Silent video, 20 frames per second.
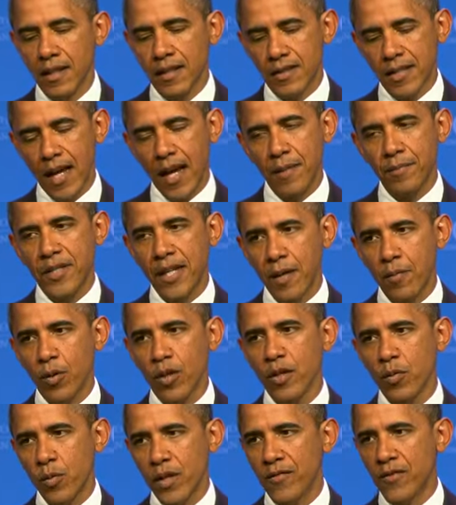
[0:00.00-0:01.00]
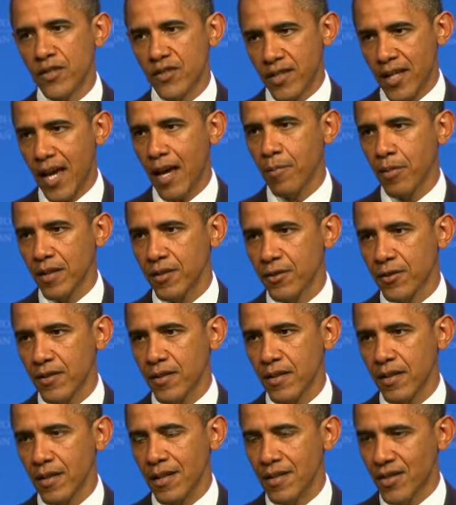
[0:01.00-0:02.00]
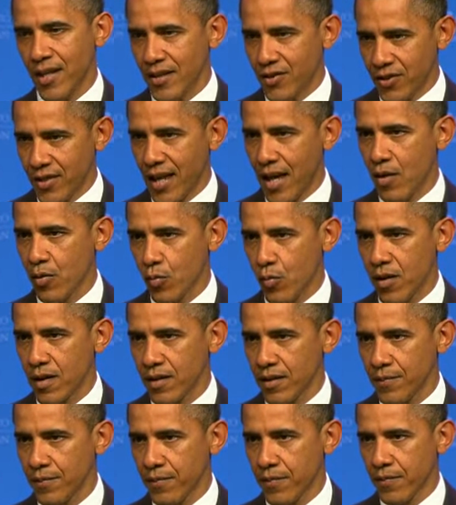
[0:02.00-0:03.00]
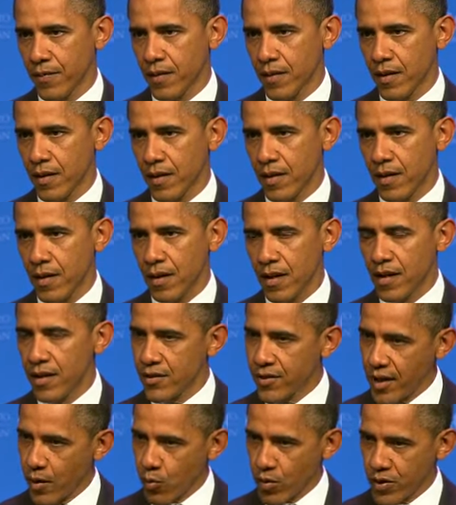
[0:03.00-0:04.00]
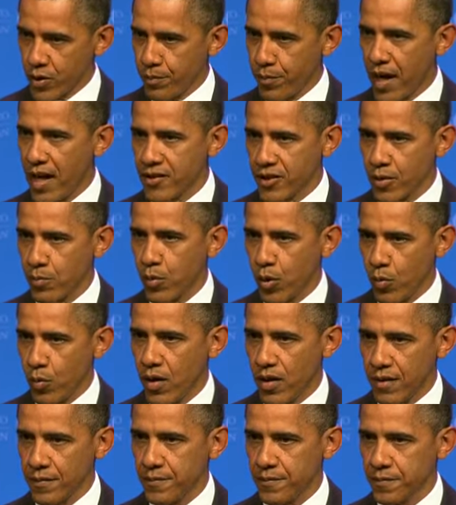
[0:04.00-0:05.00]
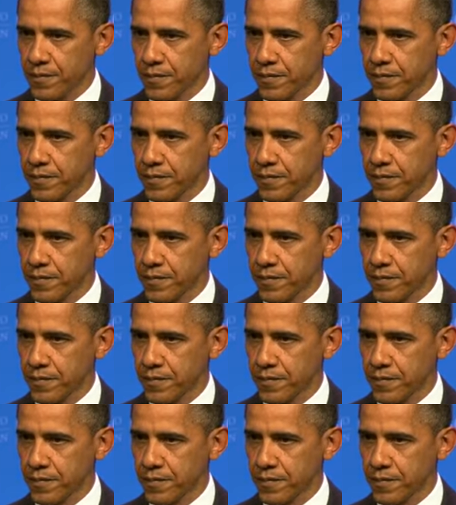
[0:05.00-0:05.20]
The timetable that we've established is a sound one, it is a responsible one.